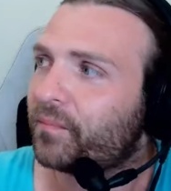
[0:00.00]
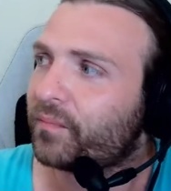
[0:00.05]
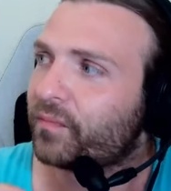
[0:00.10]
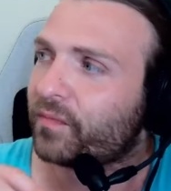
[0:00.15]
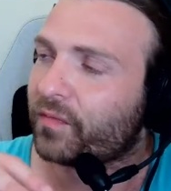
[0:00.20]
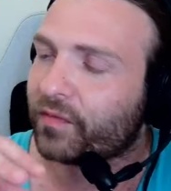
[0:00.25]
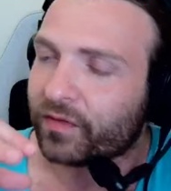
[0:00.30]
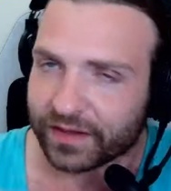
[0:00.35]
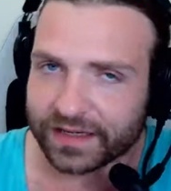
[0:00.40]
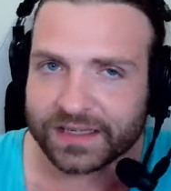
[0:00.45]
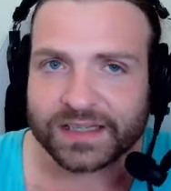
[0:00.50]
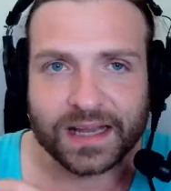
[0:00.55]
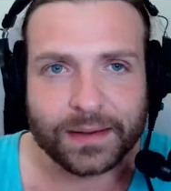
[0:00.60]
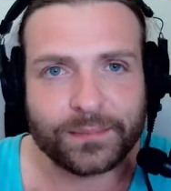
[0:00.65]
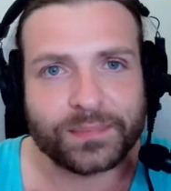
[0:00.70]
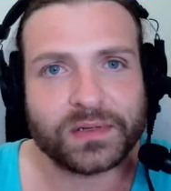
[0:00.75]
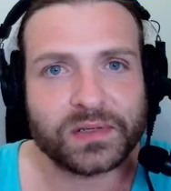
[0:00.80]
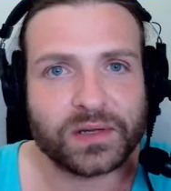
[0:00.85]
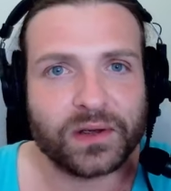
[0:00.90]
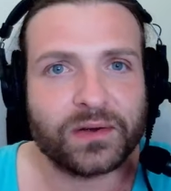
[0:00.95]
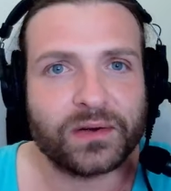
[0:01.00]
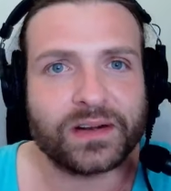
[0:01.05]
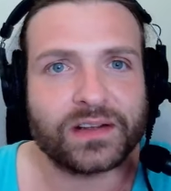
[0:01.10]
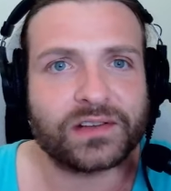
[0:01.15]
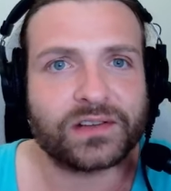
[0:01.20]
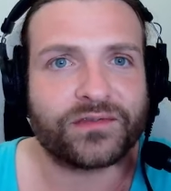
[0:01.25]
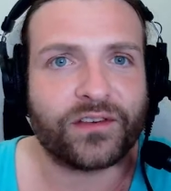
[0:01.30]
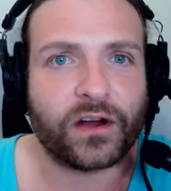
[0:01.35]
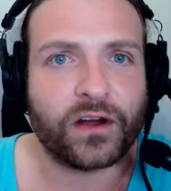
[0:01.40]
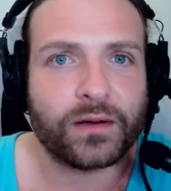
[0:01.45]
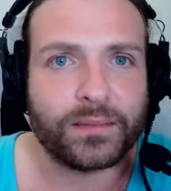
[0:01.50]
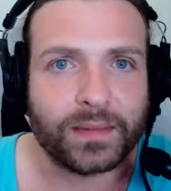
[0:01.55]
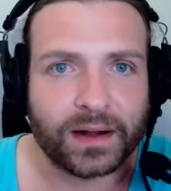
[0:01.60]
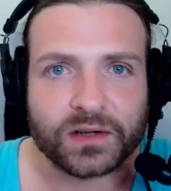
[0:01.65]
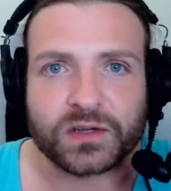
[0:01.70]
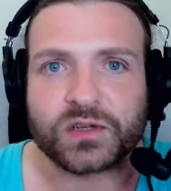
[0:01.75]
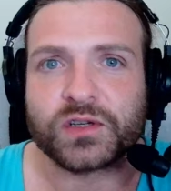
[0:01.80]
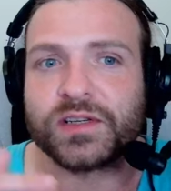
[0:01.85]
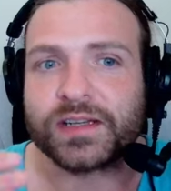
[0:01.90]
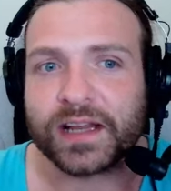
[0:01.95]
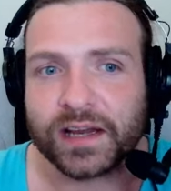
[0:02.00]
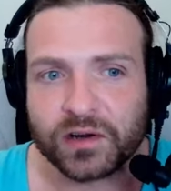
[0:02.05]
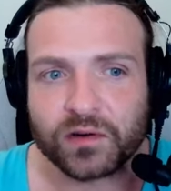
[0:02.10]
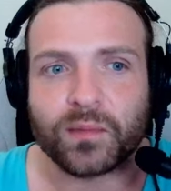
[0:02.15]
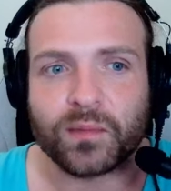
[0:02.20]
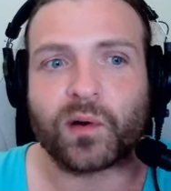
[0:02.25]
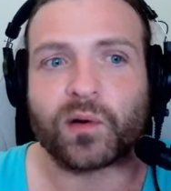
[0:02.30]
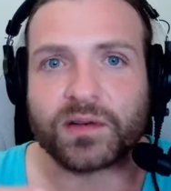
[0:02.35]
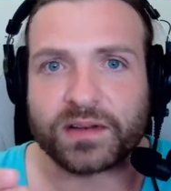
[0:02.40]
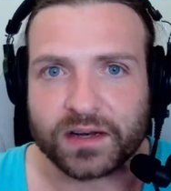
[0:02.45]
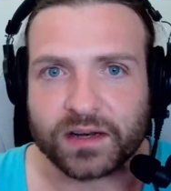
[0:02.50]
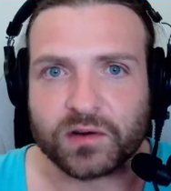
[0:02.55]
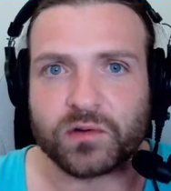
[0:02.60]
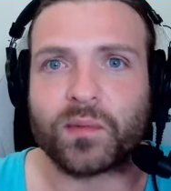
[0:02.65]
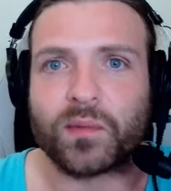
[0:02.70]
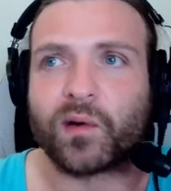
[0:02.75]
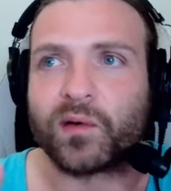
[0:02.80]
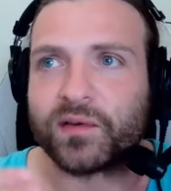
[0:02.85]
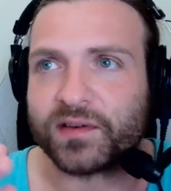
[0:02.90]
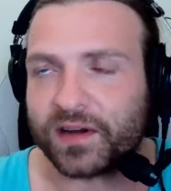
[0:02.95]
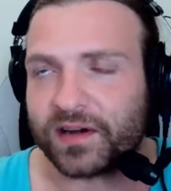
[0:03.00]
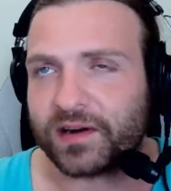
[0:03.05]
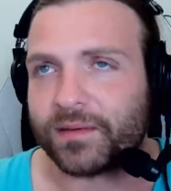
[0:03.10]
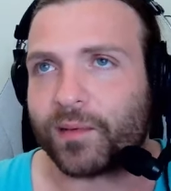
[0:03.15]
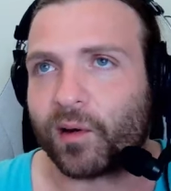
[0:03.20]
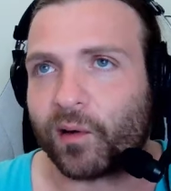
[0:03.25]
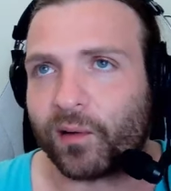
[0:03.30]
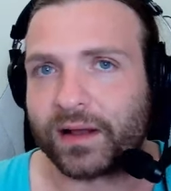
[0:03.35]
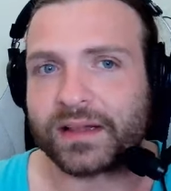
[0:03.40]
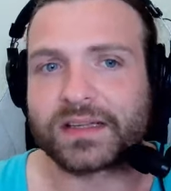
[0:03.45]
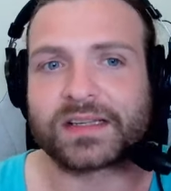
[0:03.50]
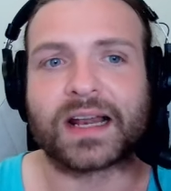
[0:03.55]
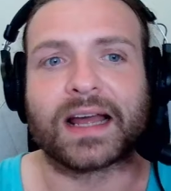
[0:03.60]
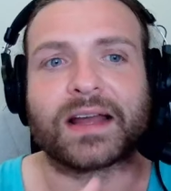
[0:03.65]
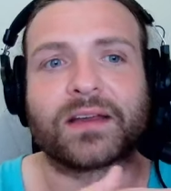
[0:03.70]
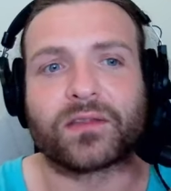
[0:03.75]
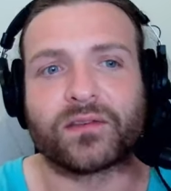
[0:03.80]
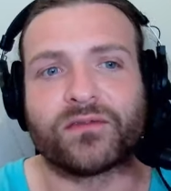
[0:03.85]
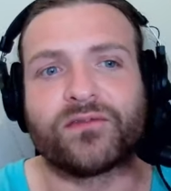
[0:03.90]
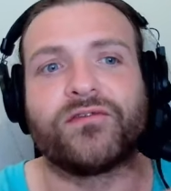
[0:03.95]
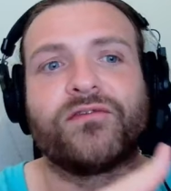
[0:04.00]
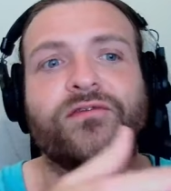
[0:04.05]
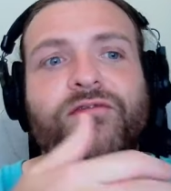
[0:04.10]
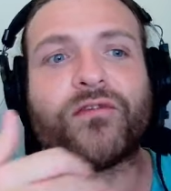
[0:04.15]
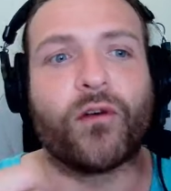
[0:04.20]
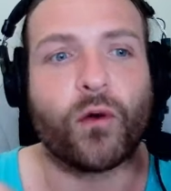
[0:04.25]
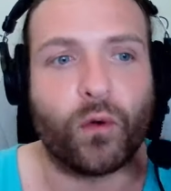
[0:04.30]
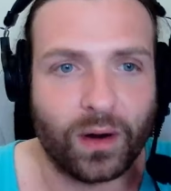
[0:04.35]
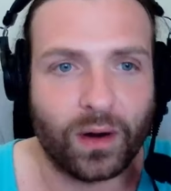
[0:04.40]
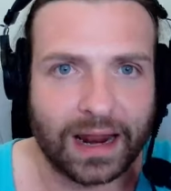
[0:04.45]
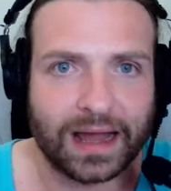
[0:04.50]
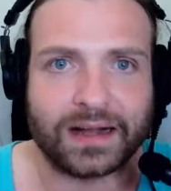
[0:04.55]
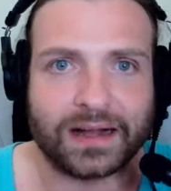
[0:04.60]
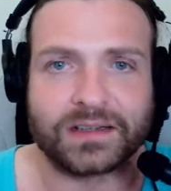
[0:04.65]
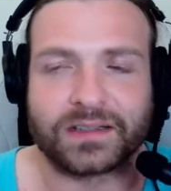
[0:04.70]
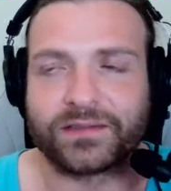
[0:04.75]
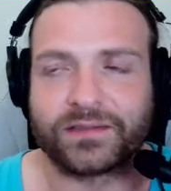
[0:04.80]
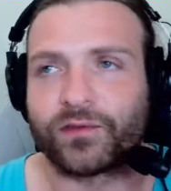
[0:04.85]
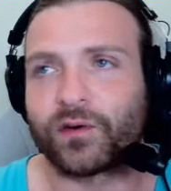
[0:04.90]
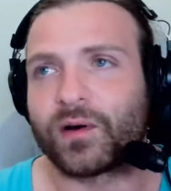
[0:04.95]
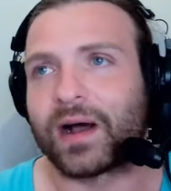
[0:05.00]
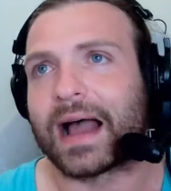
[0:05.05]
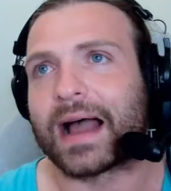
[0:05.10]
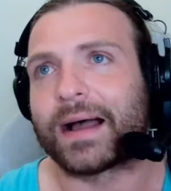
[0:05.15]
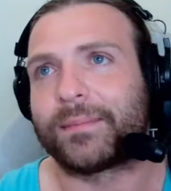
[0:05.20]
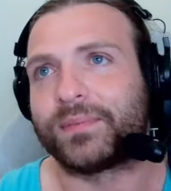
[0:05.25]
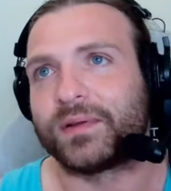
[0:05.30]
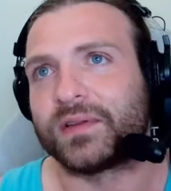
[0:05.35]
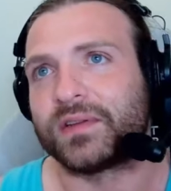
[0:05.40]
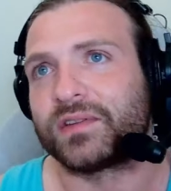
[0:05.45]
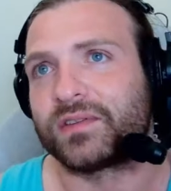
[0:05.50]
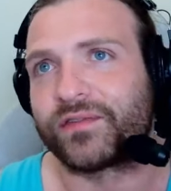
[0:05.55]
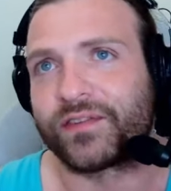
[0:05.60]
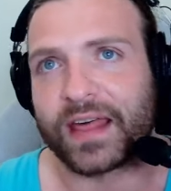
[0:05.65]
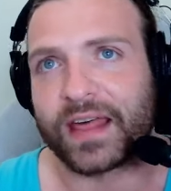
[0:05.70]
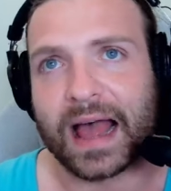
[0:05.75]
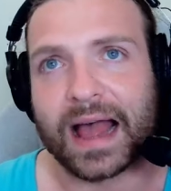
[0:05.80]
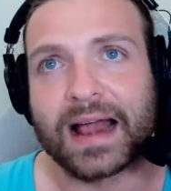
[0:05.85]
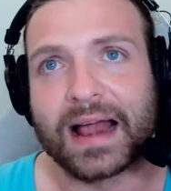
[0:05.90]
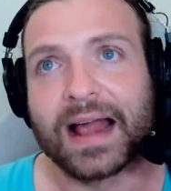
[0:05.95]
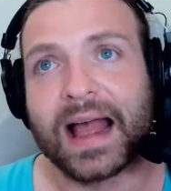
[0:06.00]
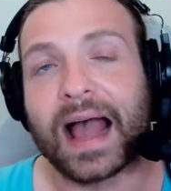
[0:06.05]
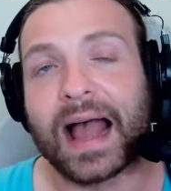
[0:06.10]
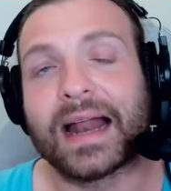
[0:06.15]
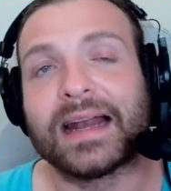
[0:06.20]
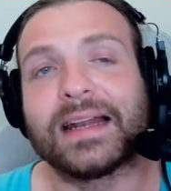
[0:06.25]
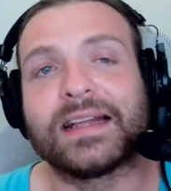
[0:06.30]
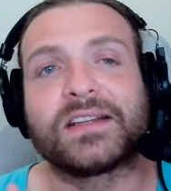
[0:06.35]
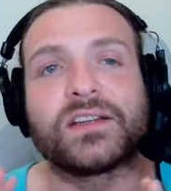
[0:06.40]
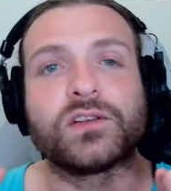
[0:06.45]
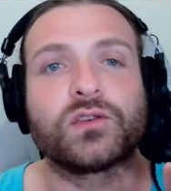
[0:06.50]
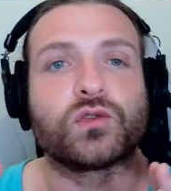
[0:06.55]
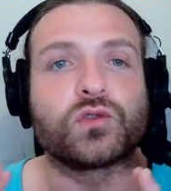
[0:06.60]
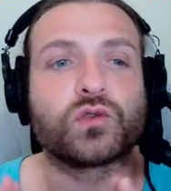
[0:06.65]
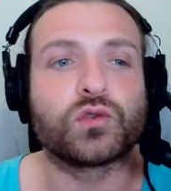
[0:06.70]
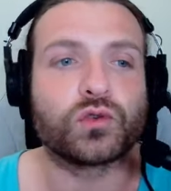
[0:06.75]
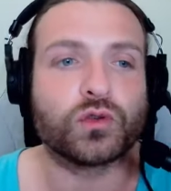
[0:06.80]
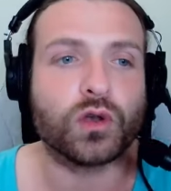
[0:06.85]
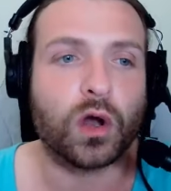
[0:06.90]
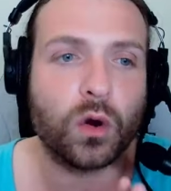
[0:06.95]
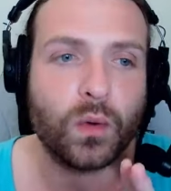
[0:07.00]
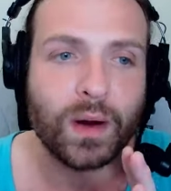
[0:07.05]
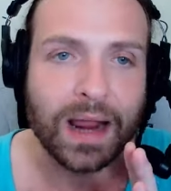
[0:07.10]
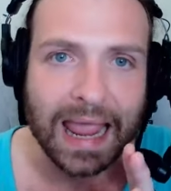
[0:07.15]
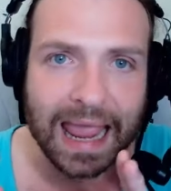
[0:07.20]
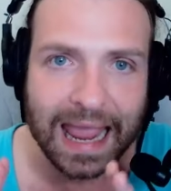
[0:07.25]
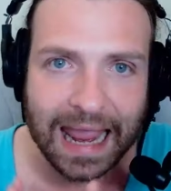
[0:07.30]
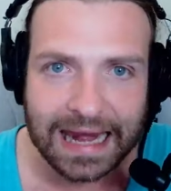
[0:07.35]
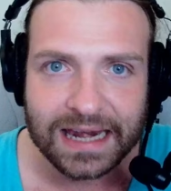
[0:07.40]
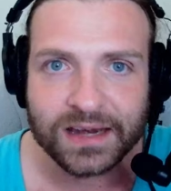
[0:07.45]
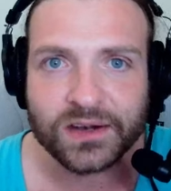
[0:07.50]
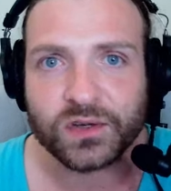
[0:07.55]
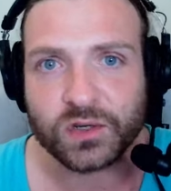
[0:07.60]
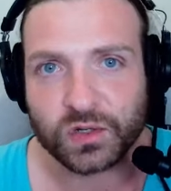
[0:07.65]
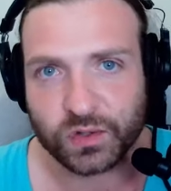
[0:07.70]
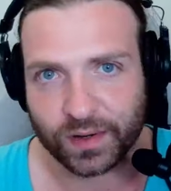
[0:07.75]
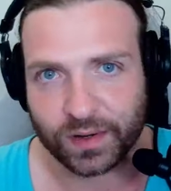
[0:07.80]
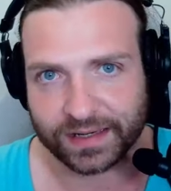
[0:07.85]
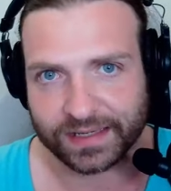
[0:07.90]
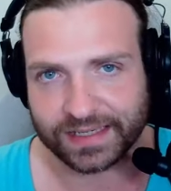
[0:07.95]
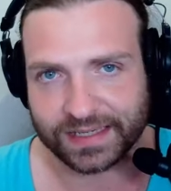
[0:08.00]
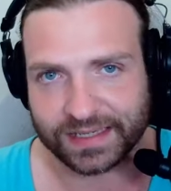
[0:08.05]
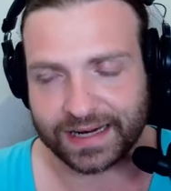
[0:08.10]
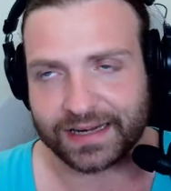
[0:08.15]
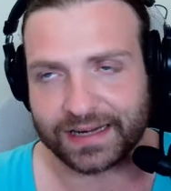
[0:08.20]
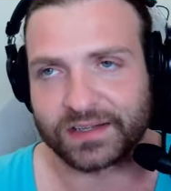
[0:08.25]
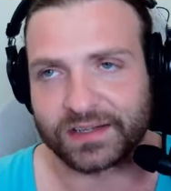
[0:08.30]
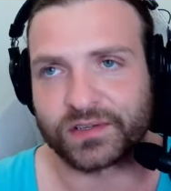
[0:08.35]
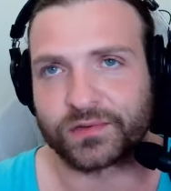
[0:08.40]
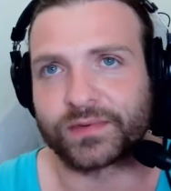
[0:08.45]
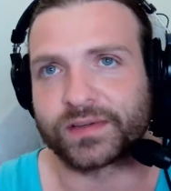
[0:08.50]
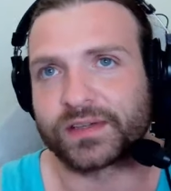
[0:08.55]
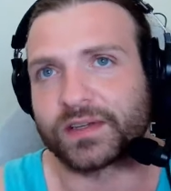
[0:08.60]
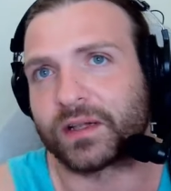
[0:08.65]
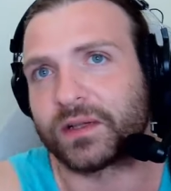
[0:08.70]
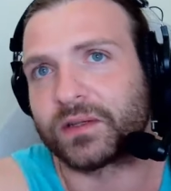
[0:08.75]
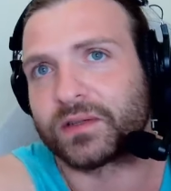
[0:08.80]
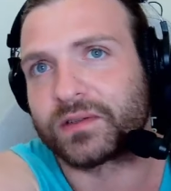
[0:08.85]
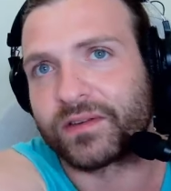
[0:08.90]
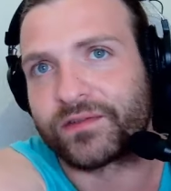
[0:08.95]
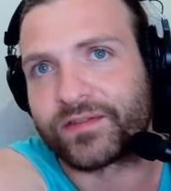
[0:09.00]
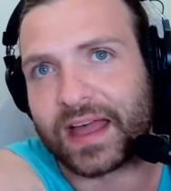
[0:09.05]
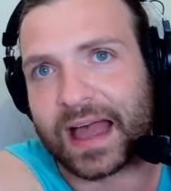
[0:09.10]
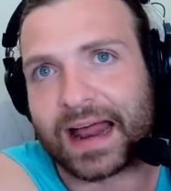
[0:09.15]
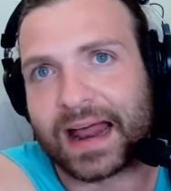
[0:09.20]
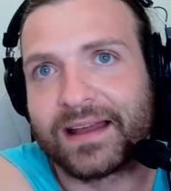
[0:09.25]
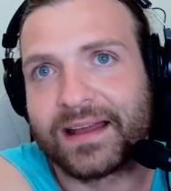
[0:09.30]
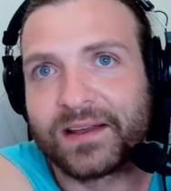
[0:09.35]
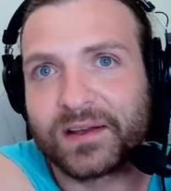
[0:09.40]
This episode is very much denouement, denouement, denouement. It's like the fallout of what happens for that. And it is so interesting as a result of that.